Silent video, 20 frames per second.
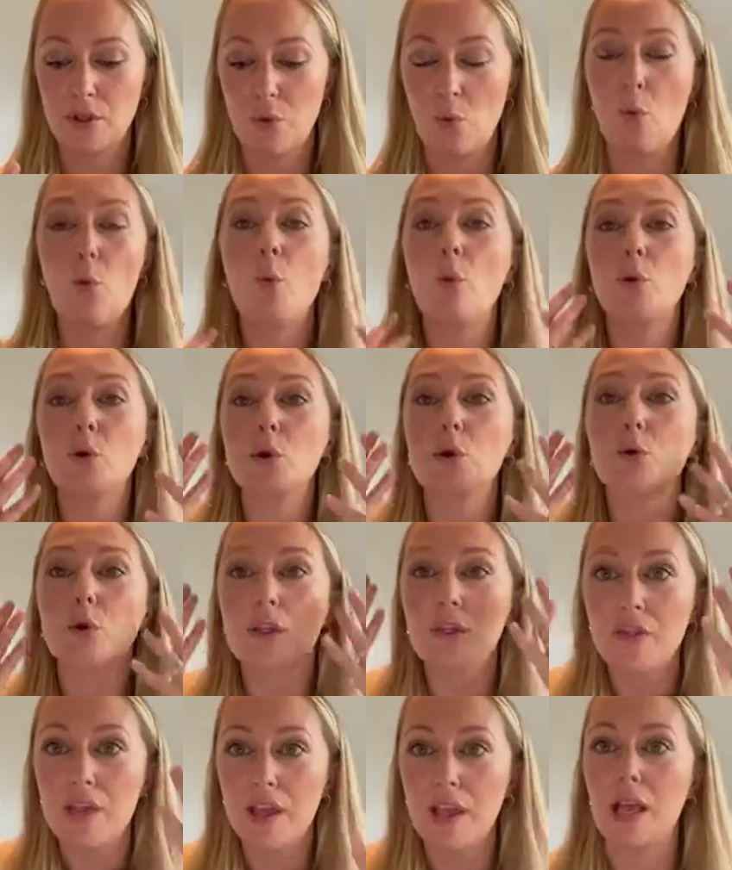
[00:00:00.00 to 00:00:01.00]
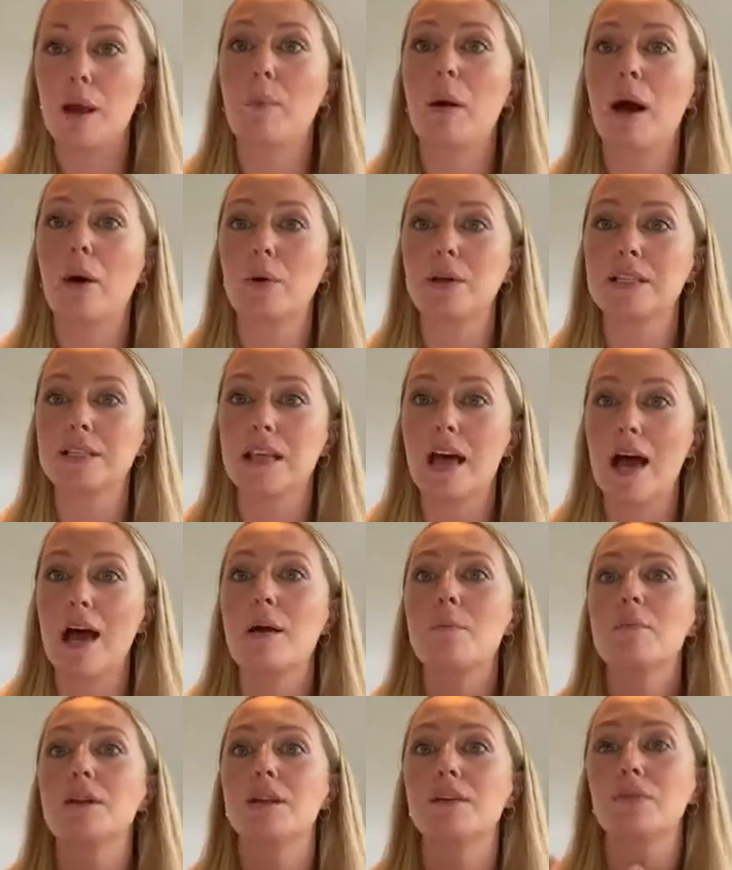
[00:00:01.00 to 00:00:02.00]
all you can think about is
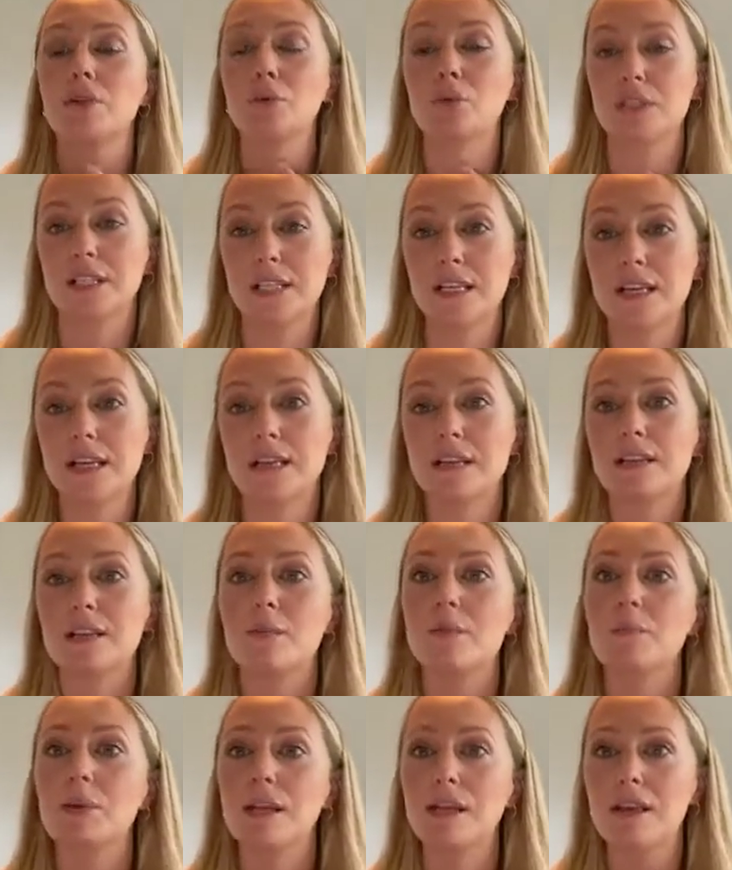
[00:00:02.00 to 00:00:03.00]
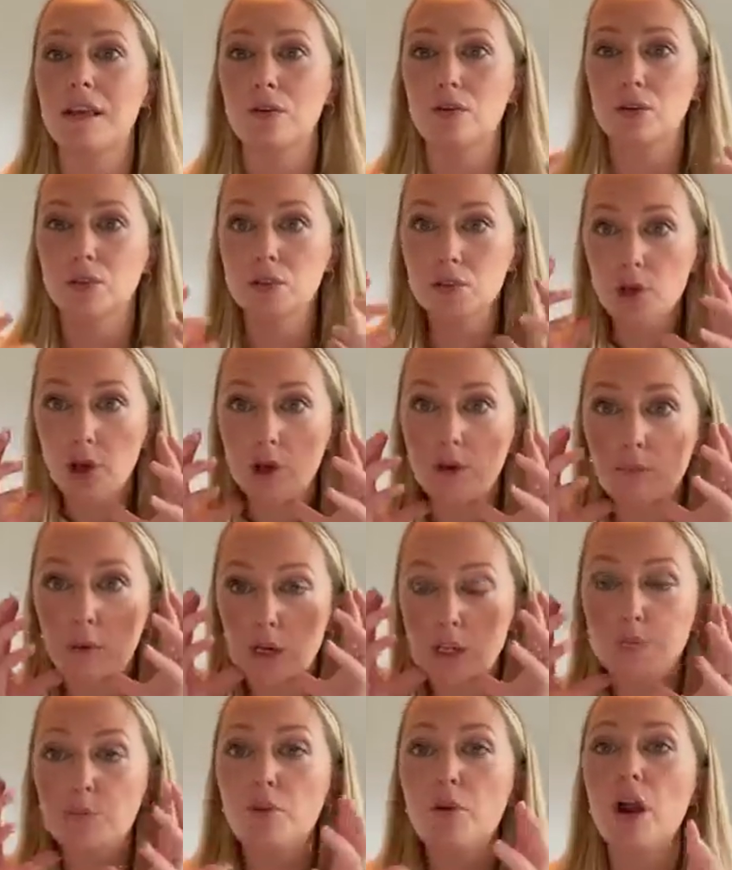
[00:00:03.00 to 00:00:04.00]
them. And if you're seeing somebody, there is so
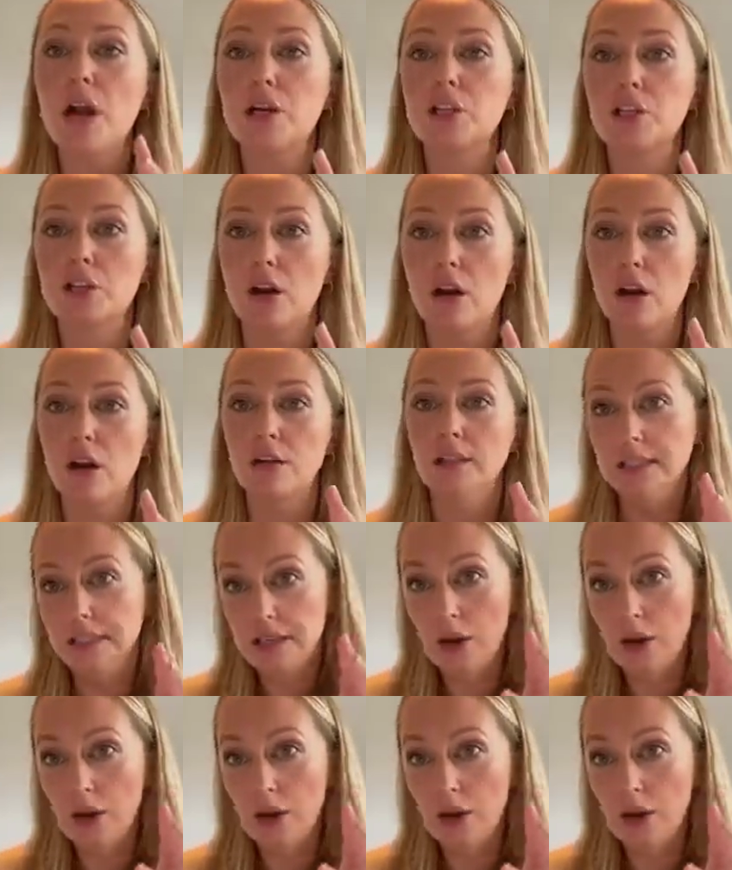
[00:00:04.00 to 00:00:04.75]
much pressure